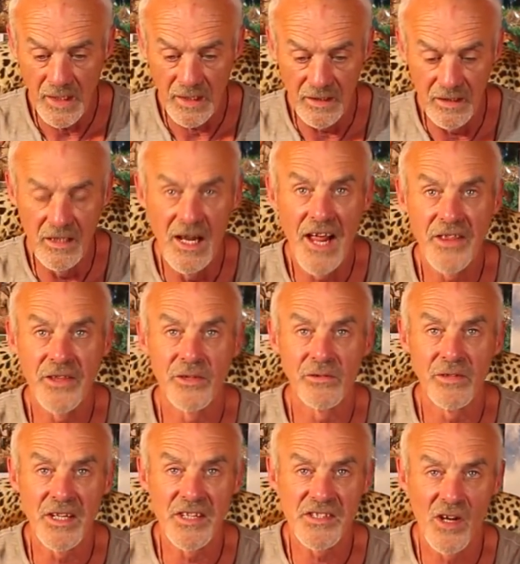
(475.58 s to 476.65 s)

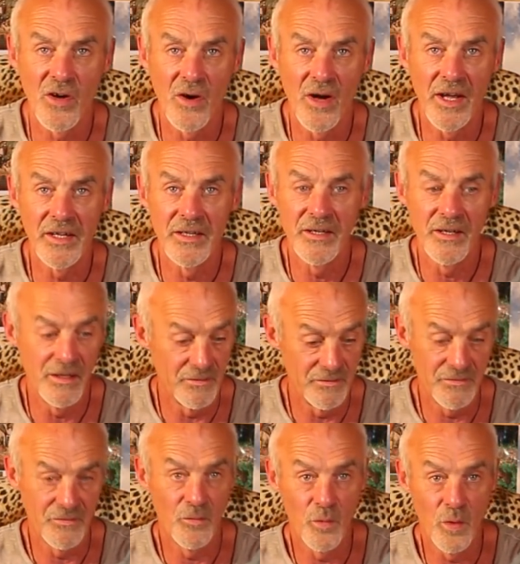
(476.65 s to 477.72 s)
leathery side
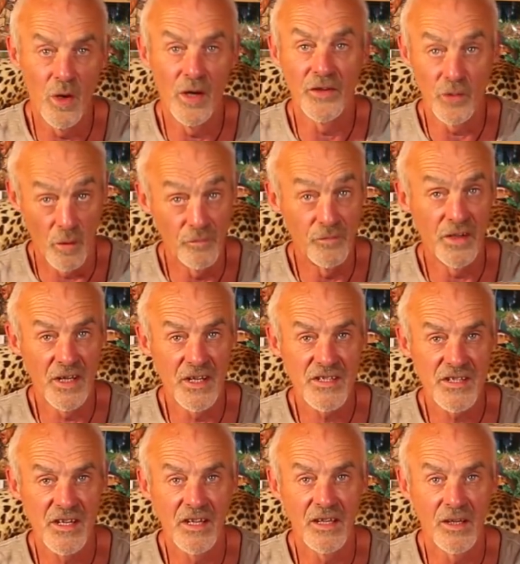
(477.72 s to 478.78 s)
of what is
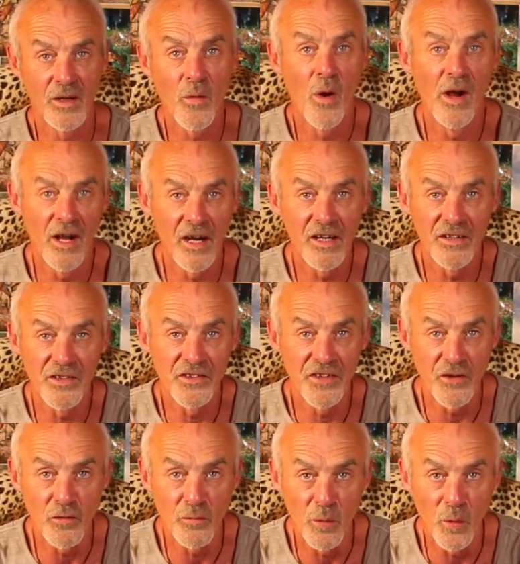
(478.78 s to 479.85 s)
obviously quite a
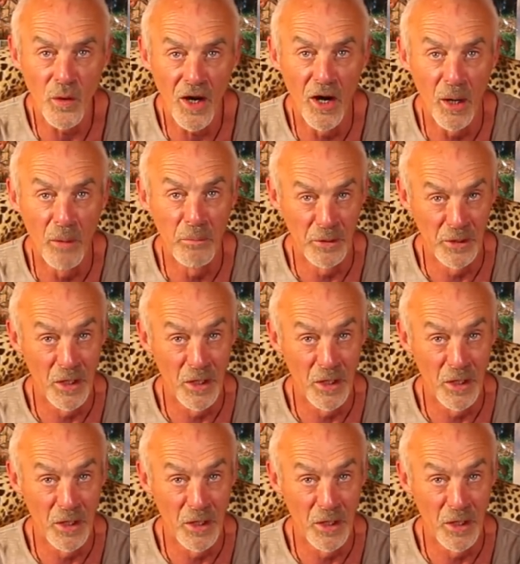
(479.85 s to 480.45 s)
considerable carp,